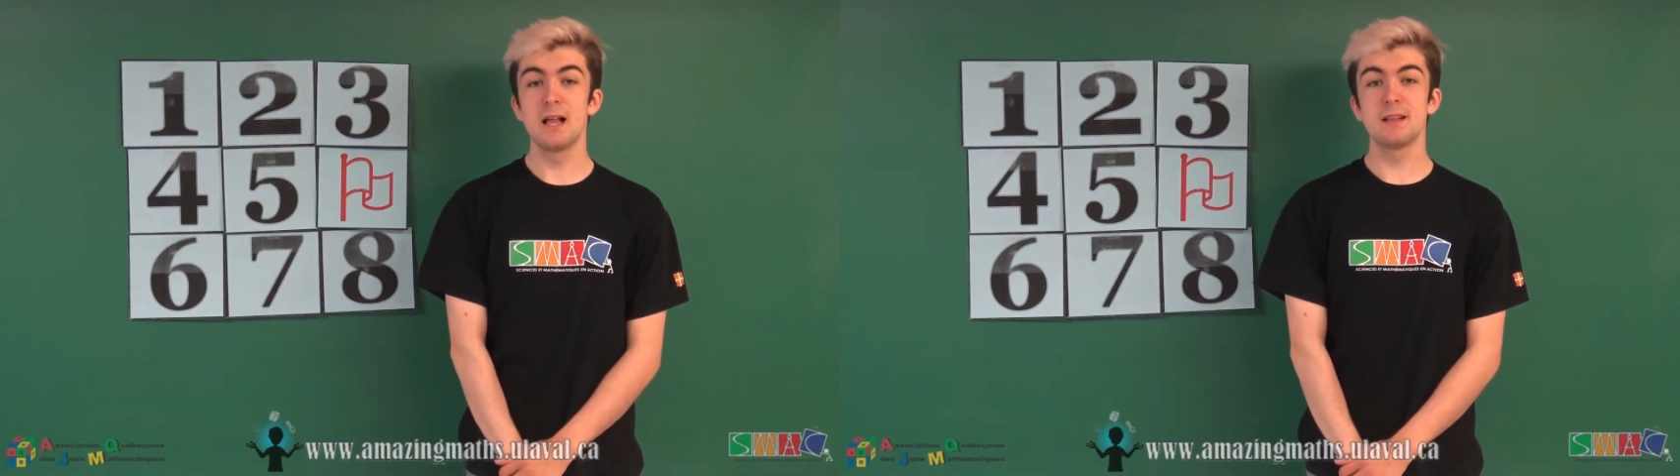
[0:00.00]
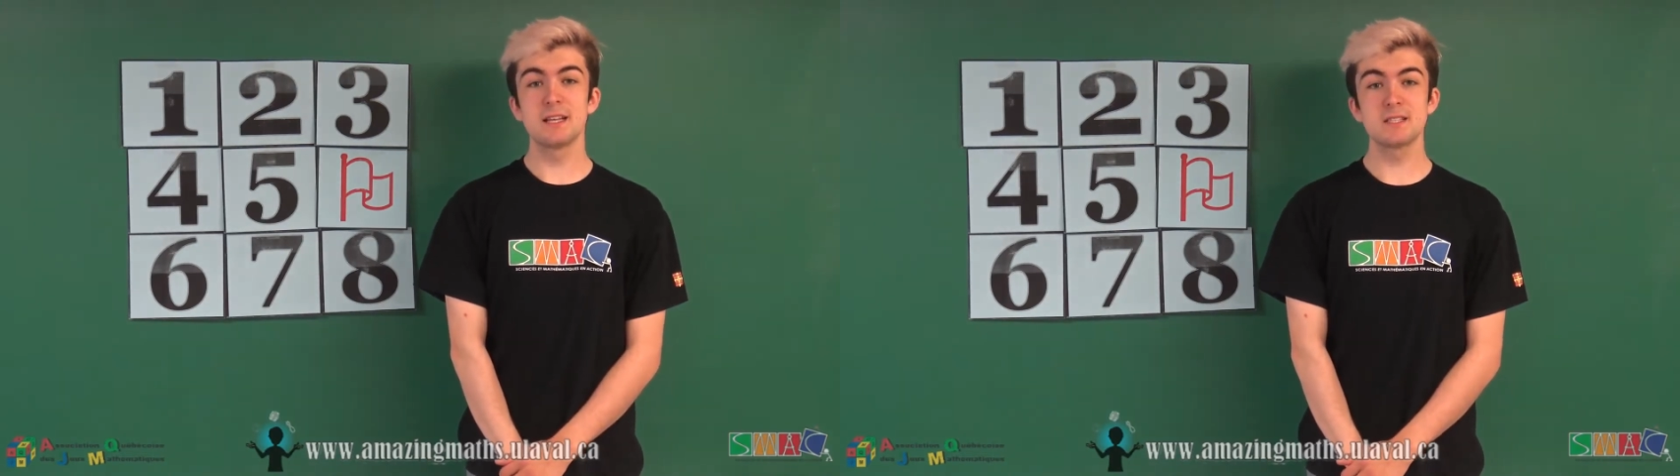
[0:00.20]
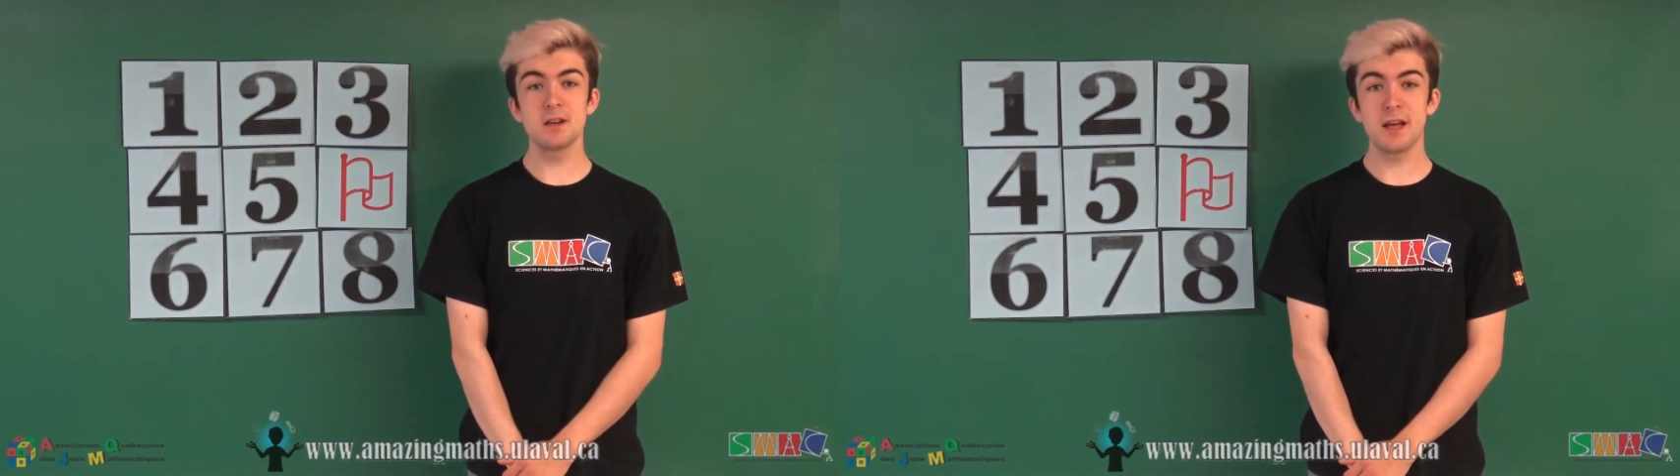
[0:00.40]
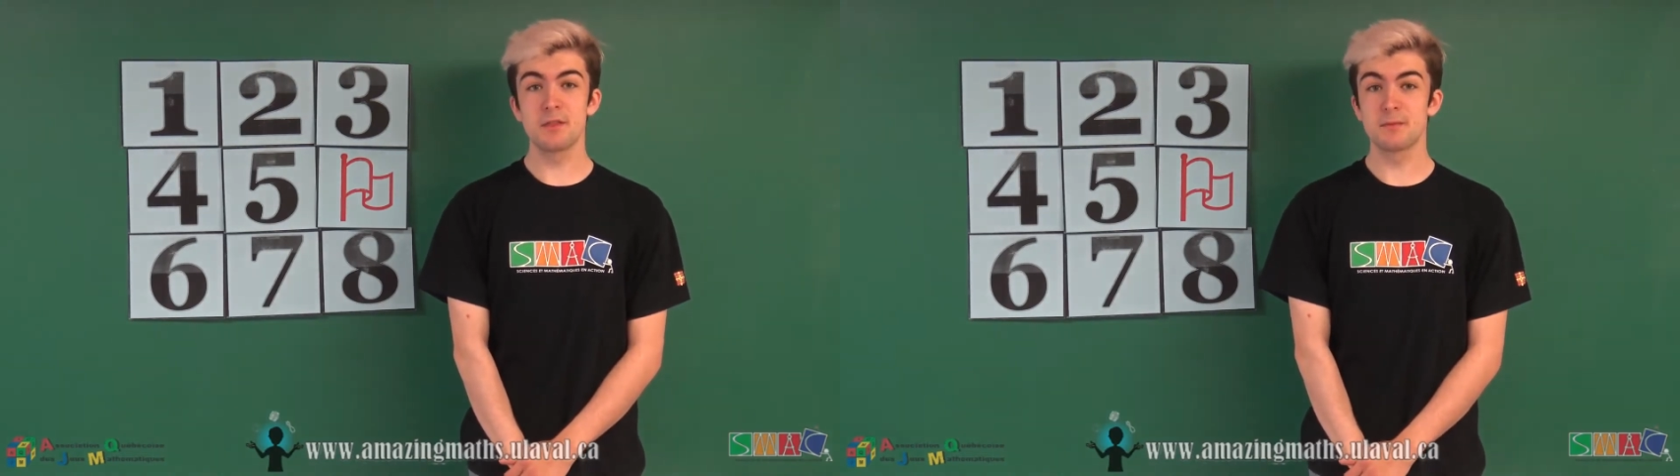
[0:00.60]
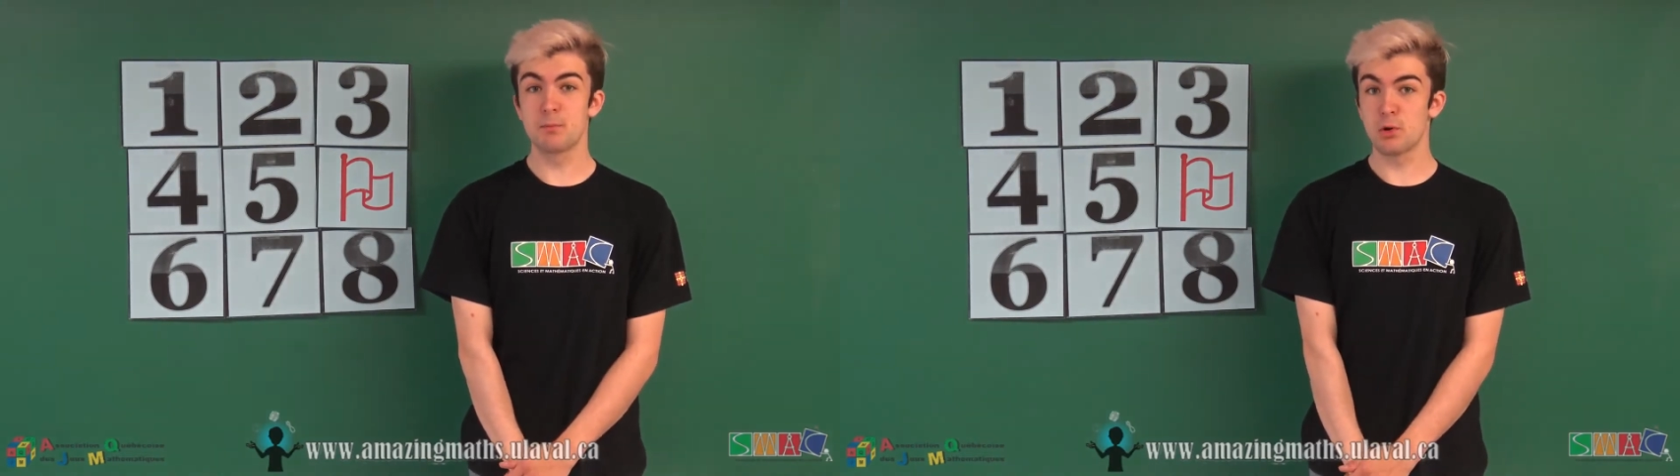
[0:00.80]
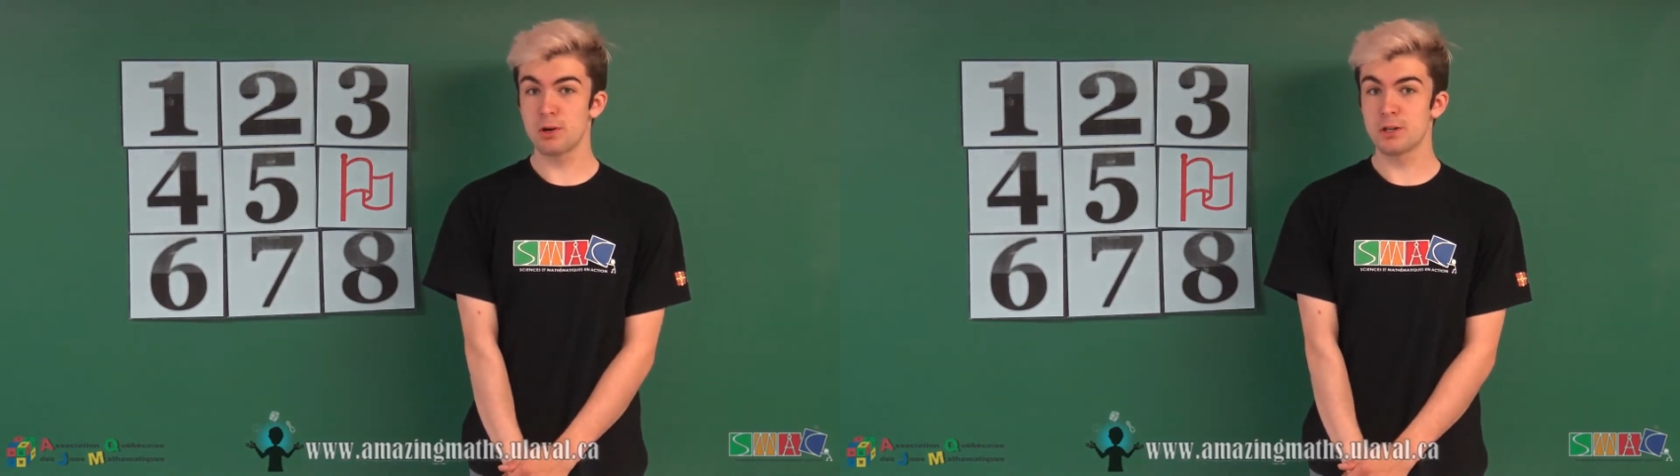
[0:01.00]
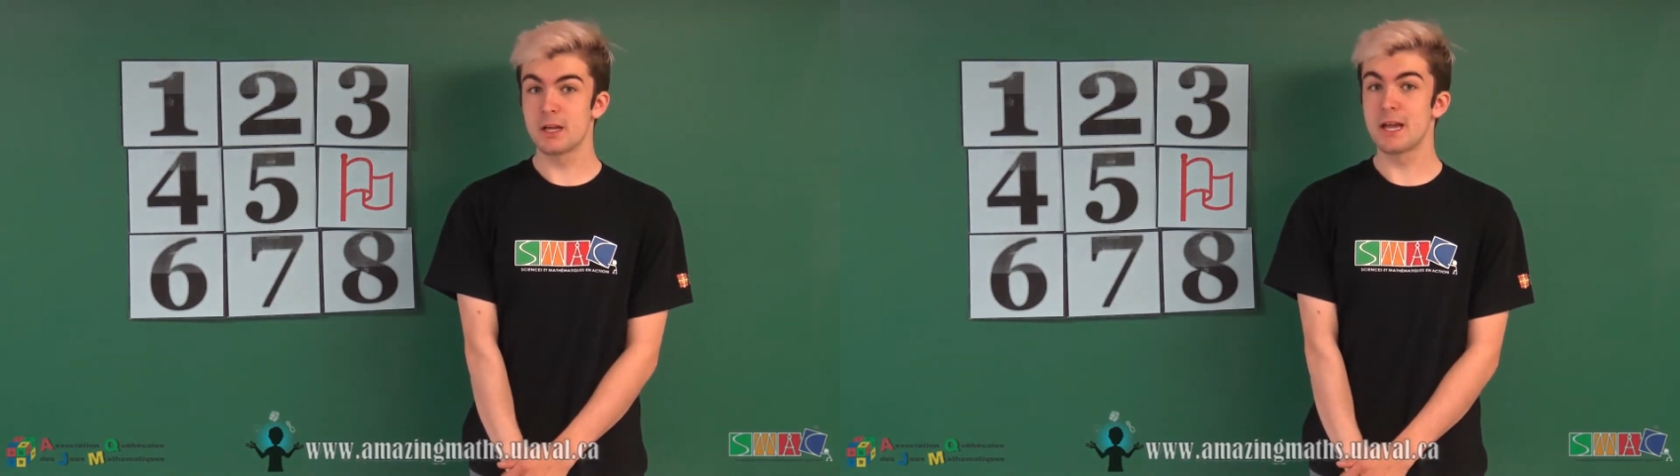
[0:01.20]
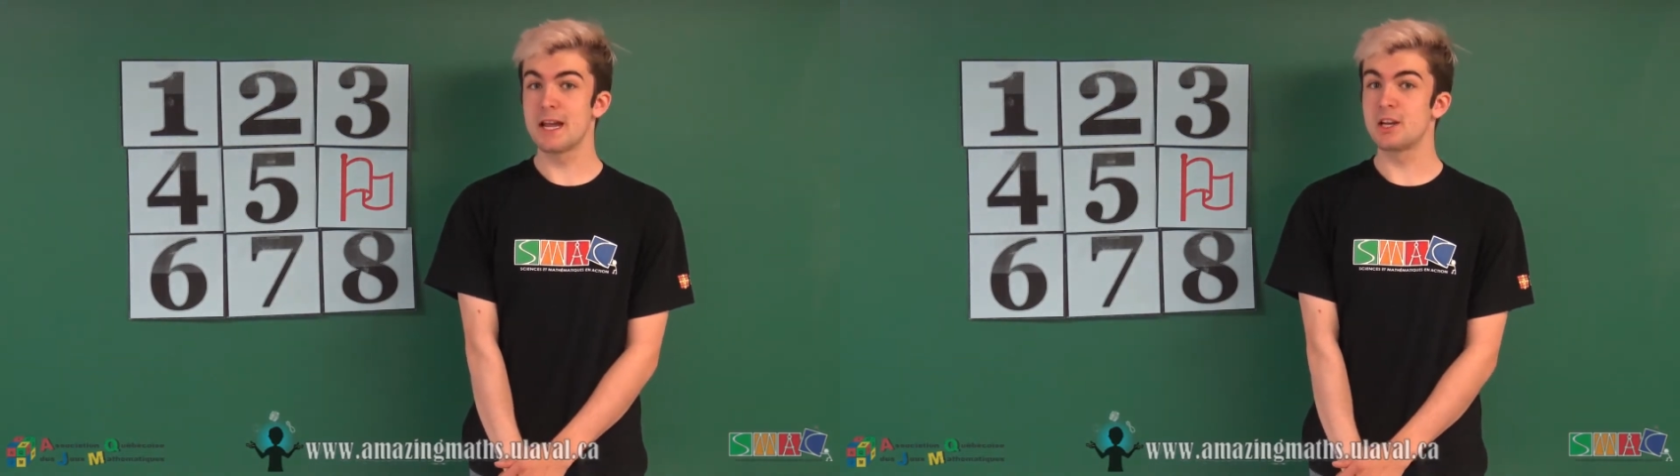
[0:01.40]
let's look at the board
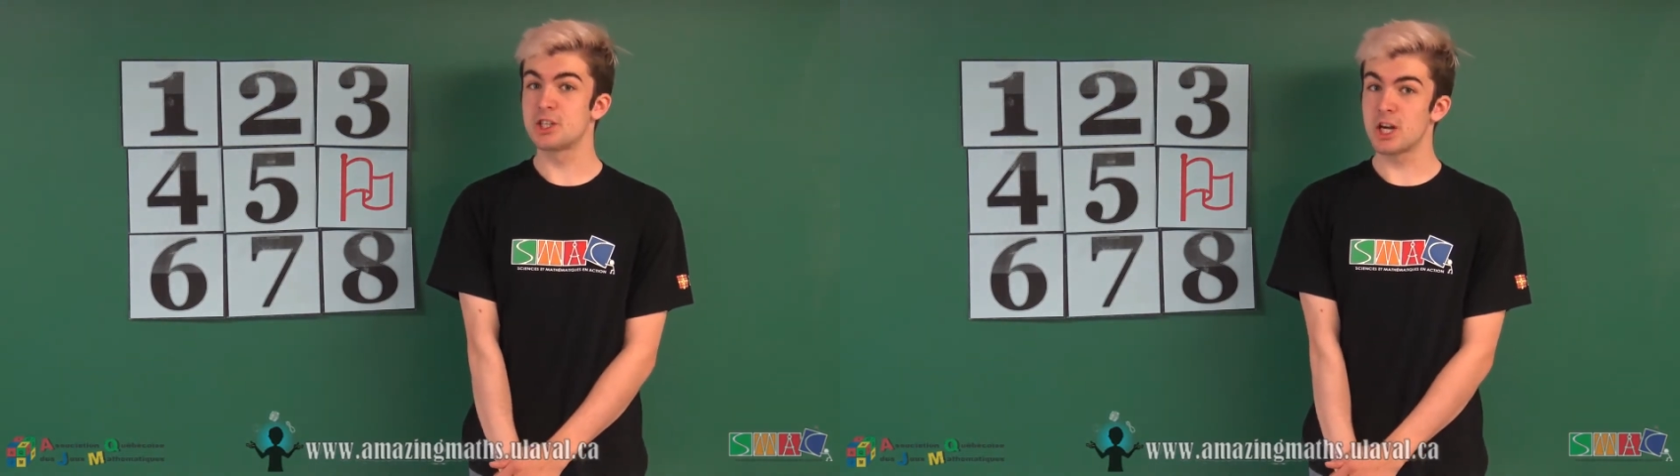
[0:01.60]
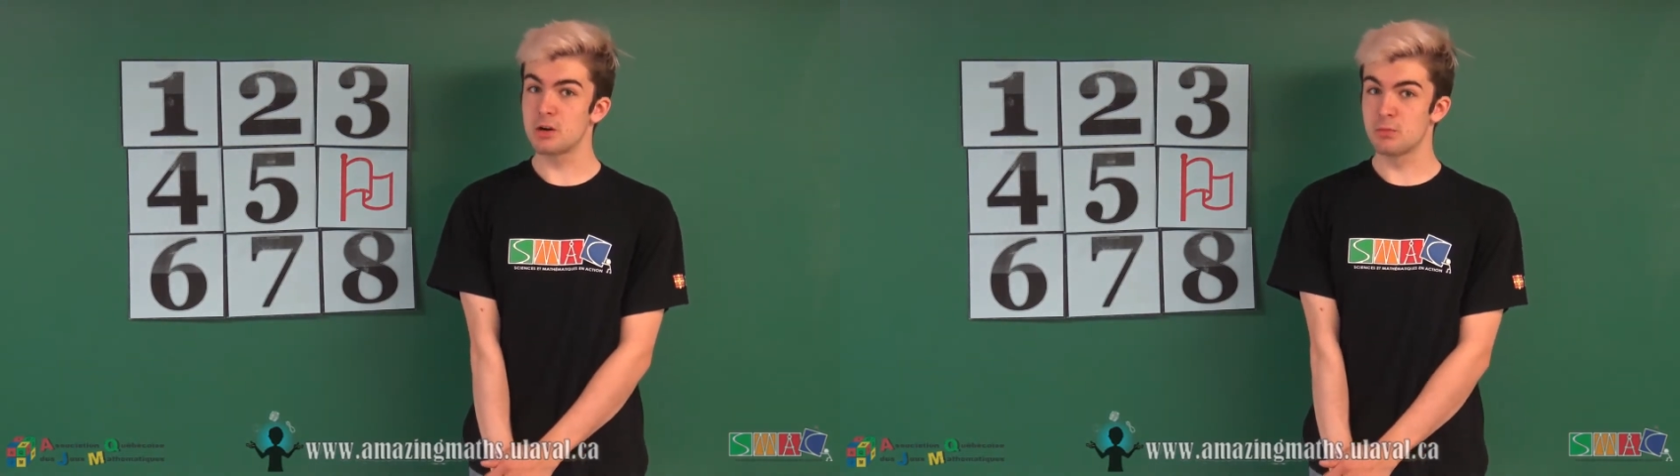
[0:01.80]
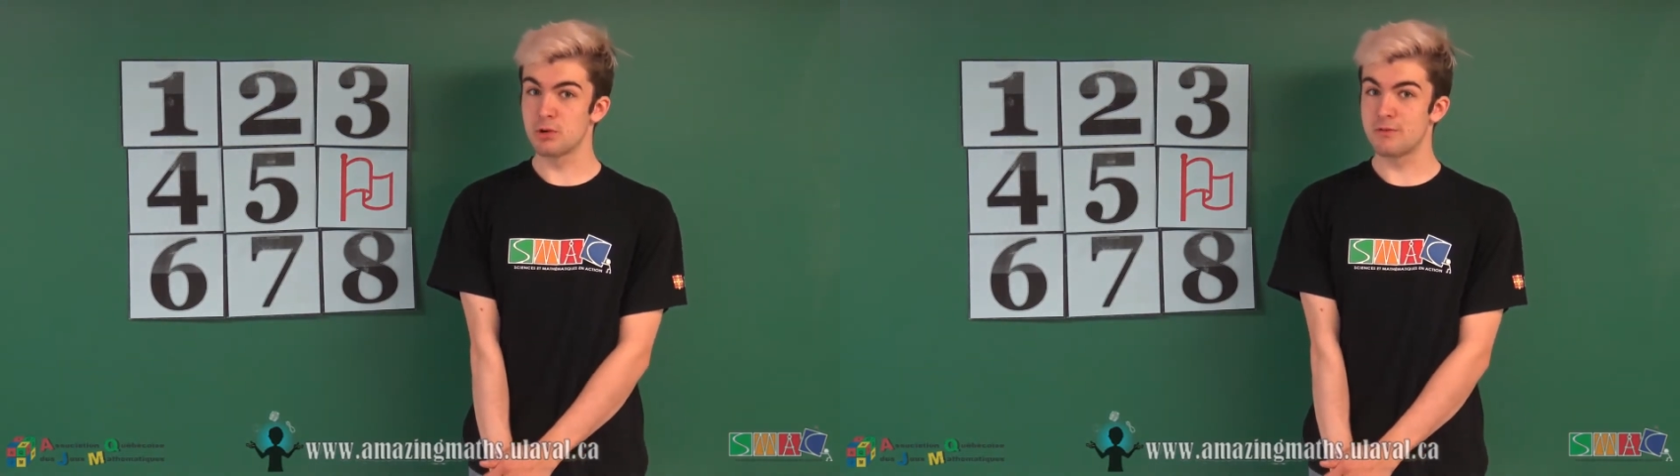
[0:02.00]
in a checkerboard